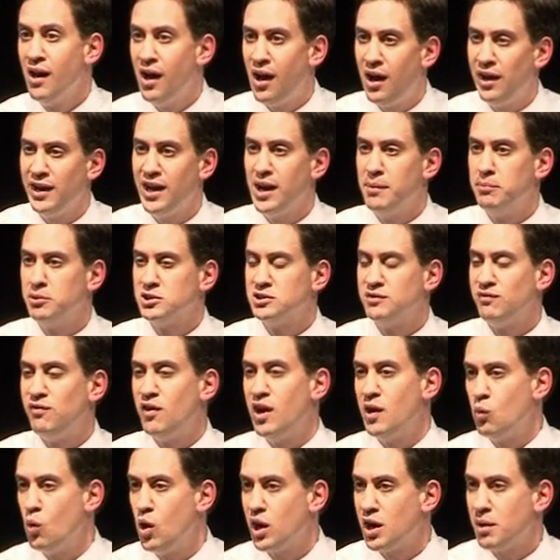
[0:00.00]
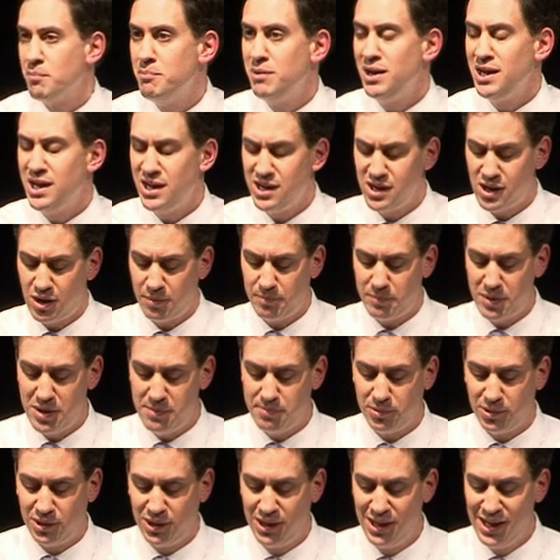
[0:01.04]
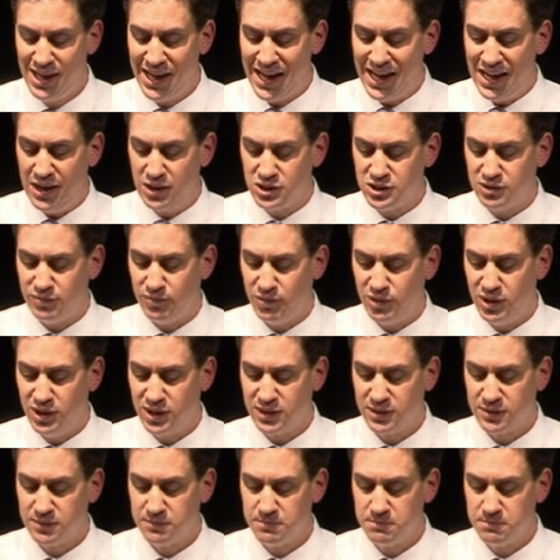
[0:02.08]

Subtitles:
unable to find work, 1 million young people out of work.